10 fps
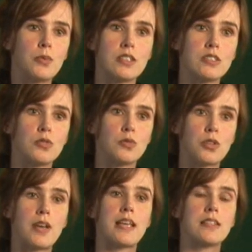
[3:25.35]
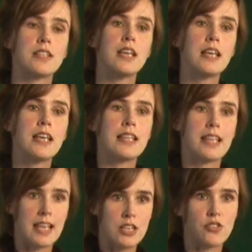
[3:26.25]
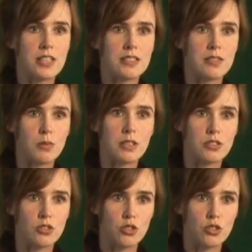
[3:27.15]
because it also has the headdress as well as the